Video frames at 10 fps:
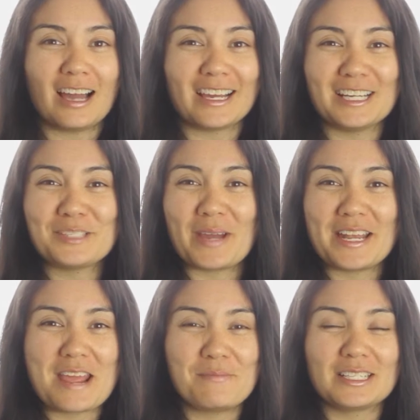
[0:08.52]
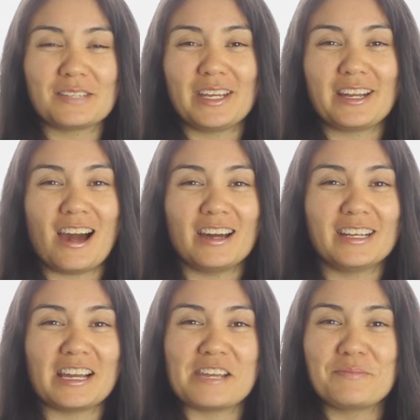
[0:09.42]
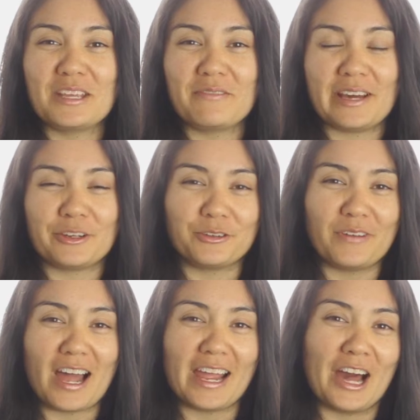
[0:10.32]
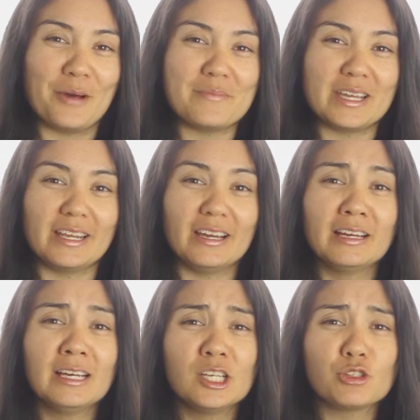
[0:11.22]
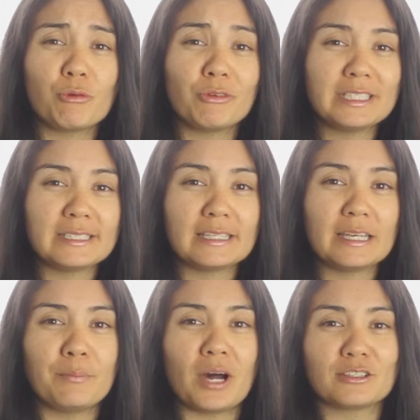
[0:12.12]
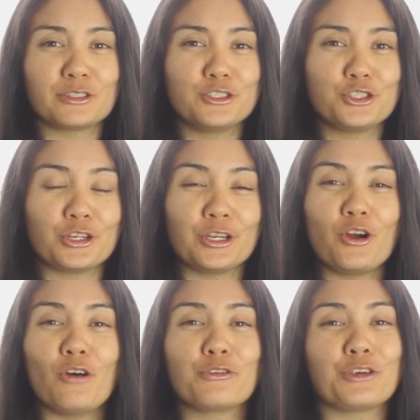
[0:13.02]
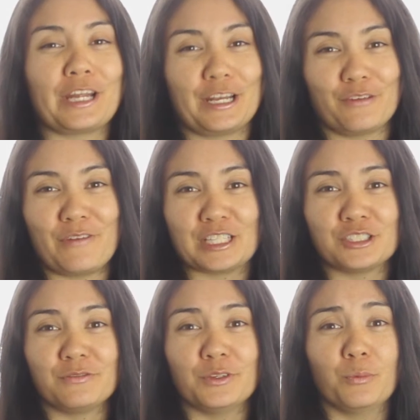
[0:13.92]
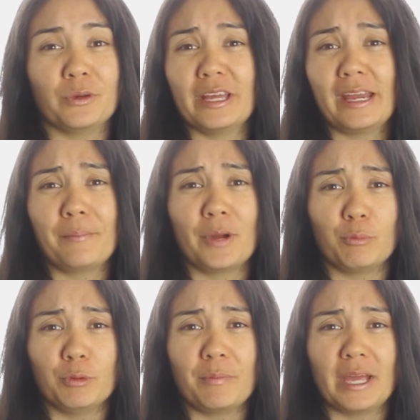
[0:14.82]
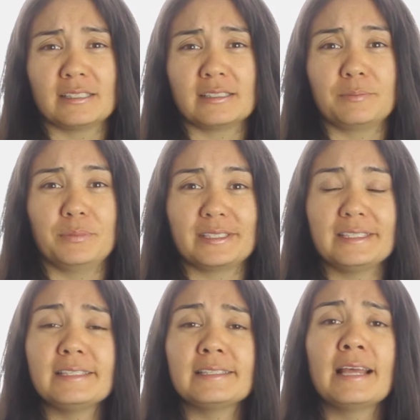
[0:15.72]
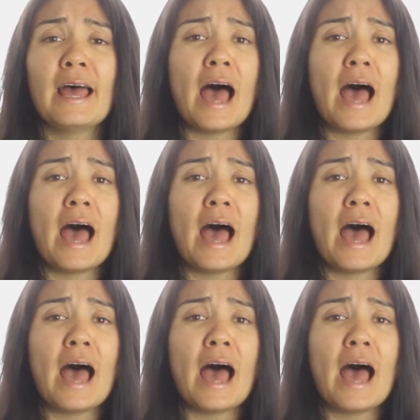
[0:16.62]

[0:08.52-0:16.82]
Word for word: Hi guys, my name is Lavina Hart and I am the founder of iHeartMedia. So we've recently embarked on a journey of creating a fashion film with a Melbourne-based business.